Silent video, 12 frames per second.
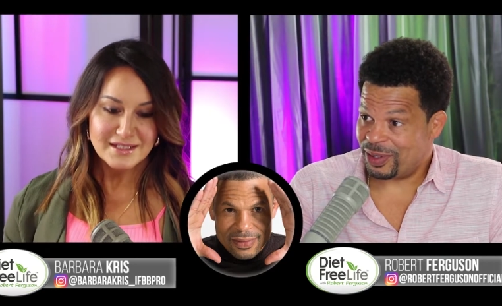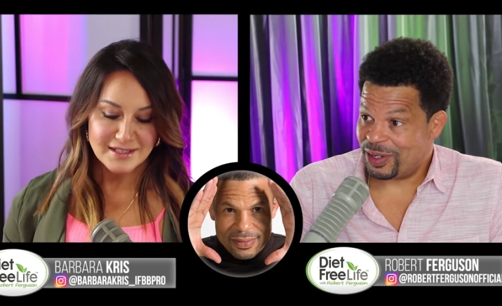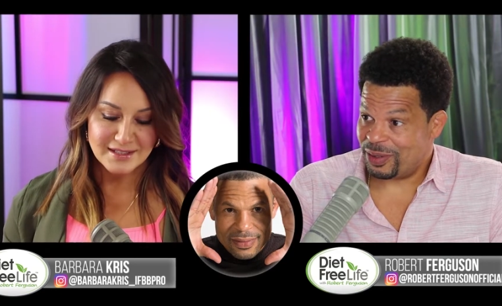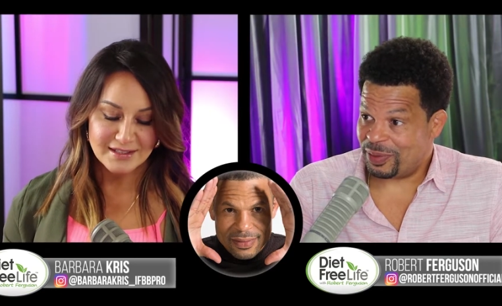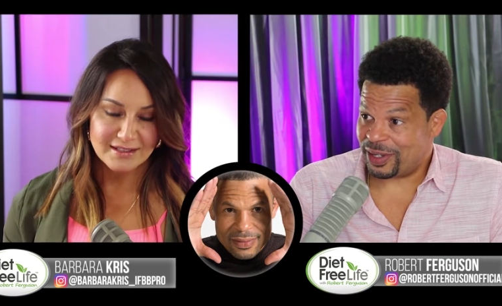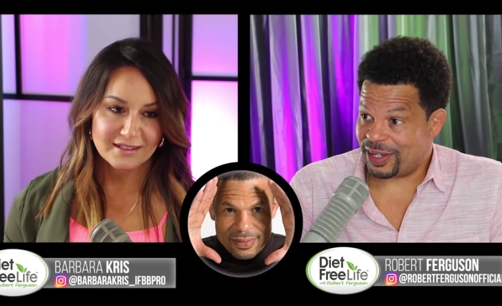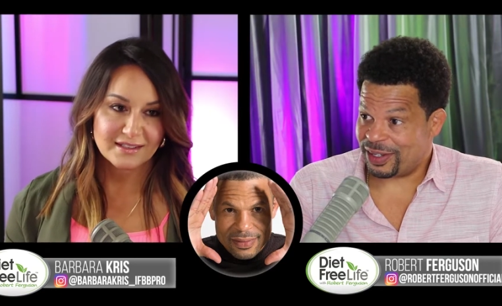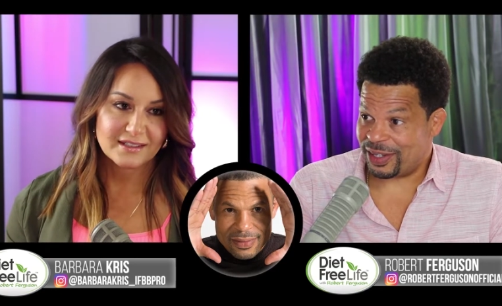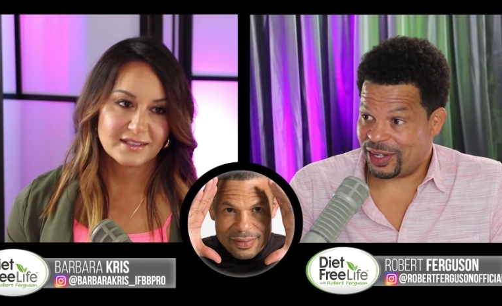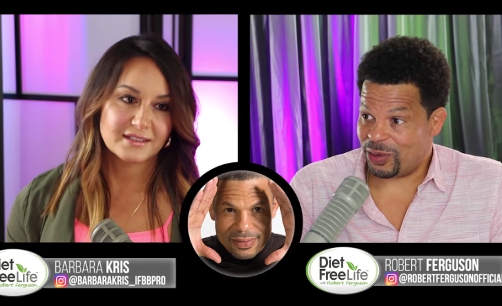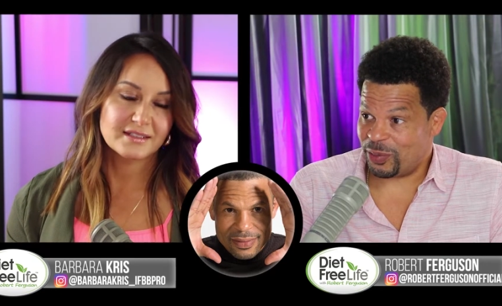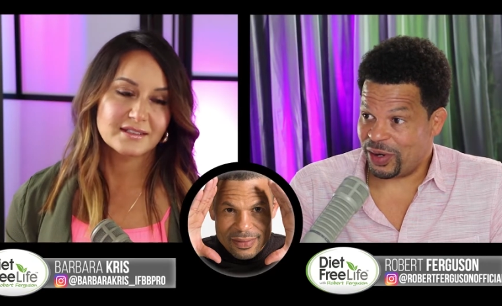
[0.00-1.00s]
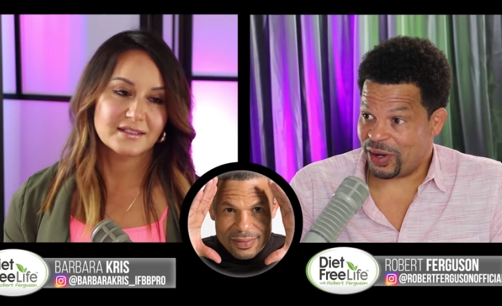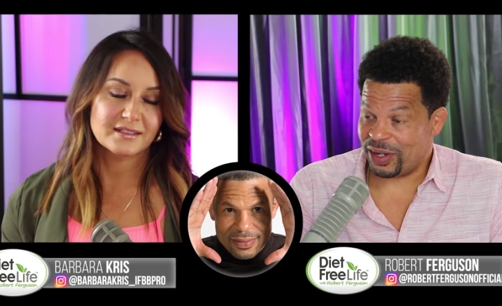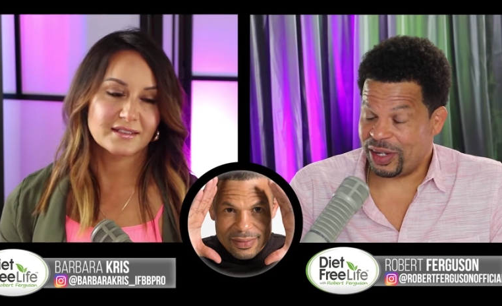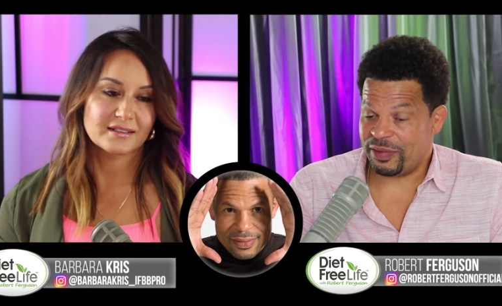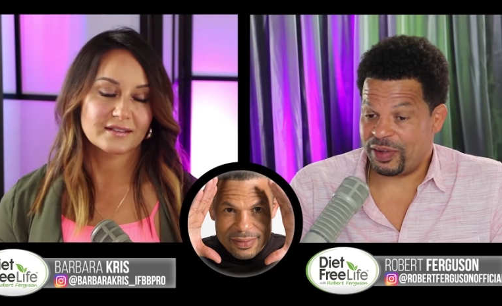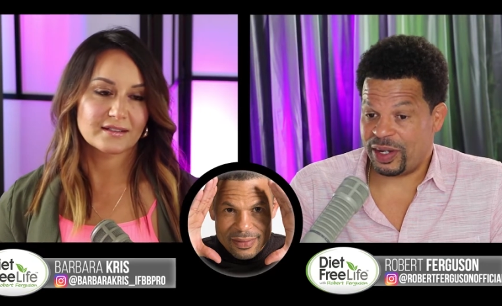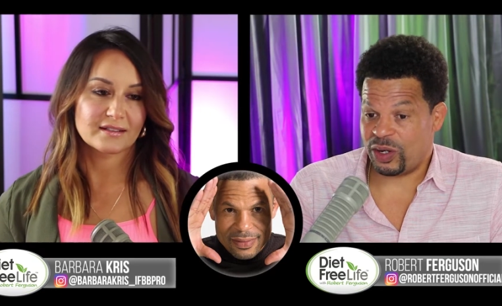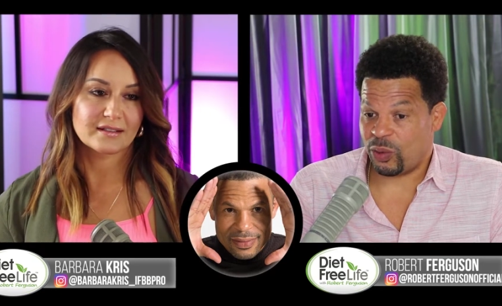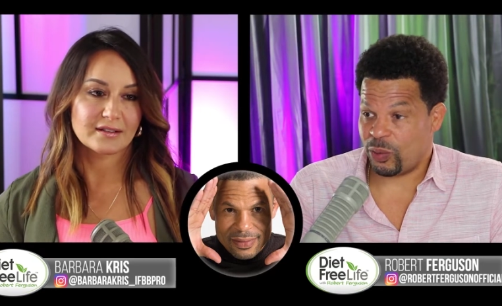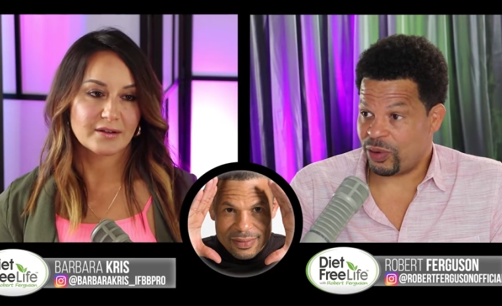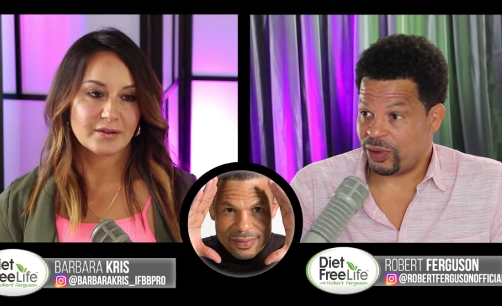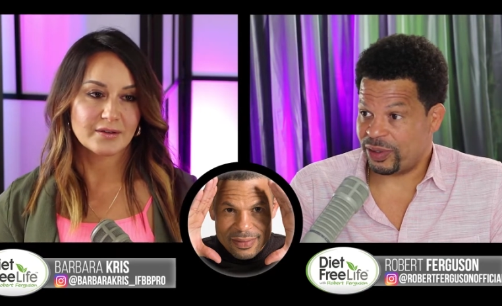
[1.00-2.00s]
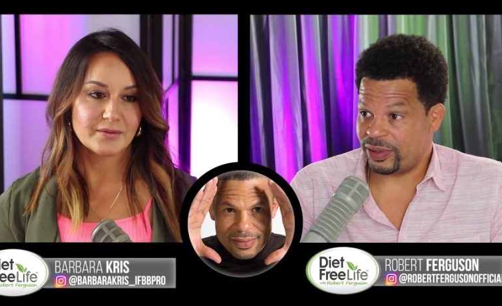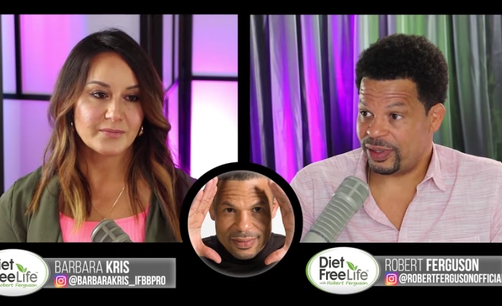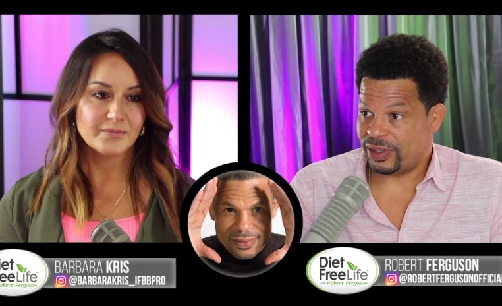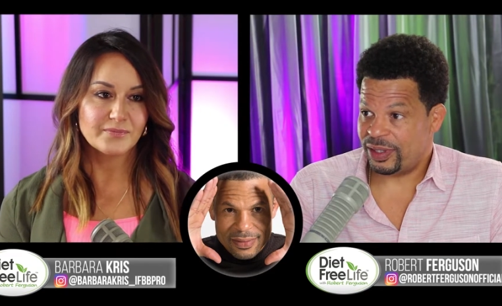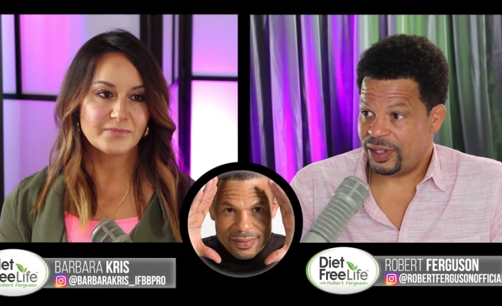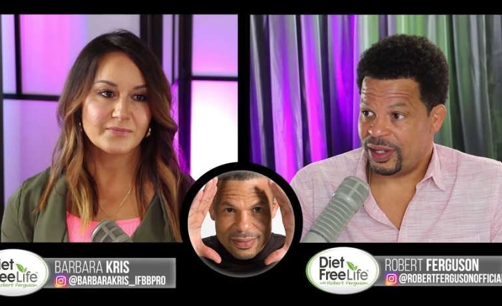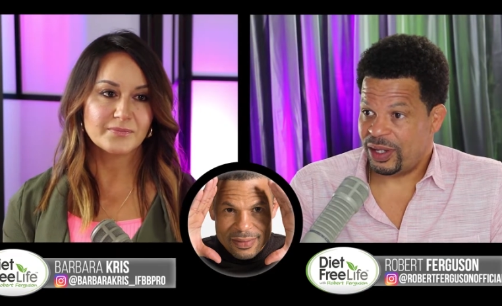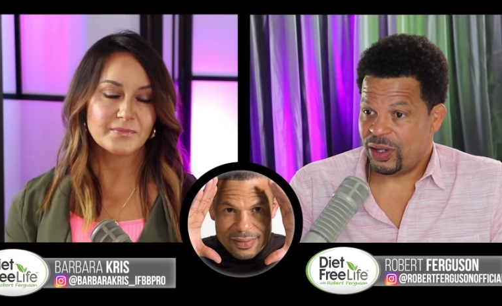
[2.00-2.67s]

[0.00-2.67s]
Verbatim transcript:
Speaker 1: right. because here we are living in a world mm-hmm.